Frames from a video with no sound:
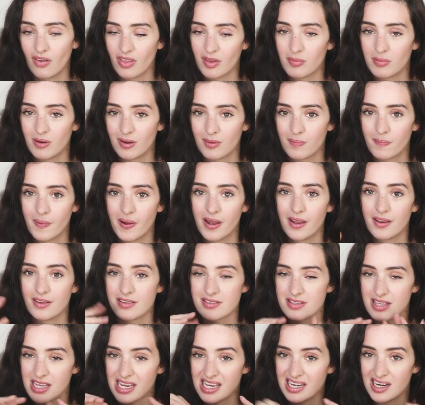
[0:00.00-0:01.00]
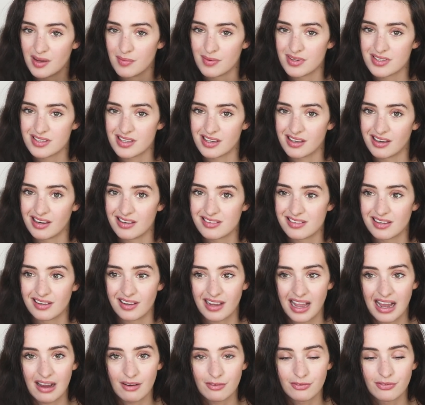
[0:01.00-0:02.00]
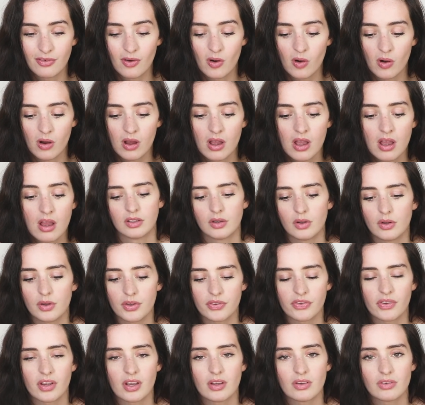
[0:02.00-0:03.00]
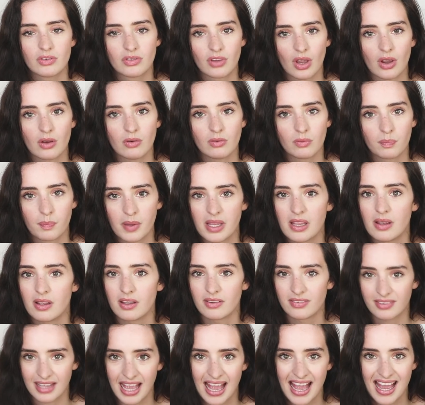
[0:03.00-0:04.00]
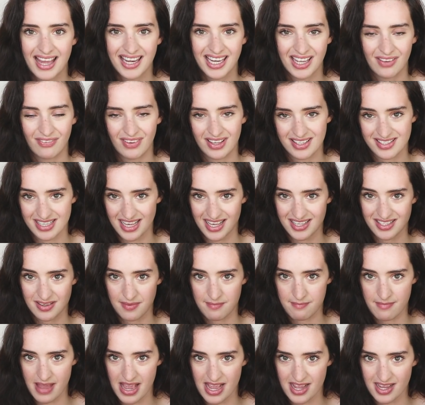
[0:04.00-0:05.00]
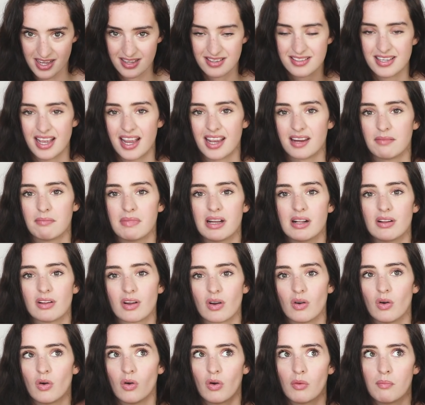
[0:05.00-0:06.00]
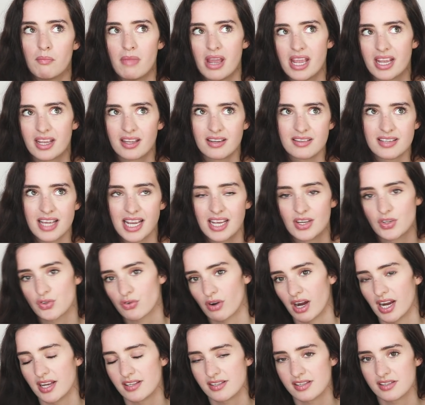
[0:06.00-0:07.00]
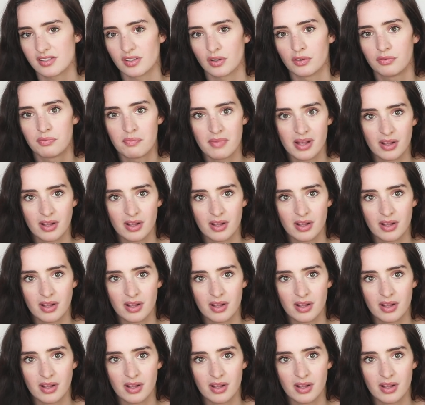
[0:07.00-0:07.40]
on the blog post the e-numbers that you need to look out for. Also, don't be scared if it says may contain milk or may contain traces of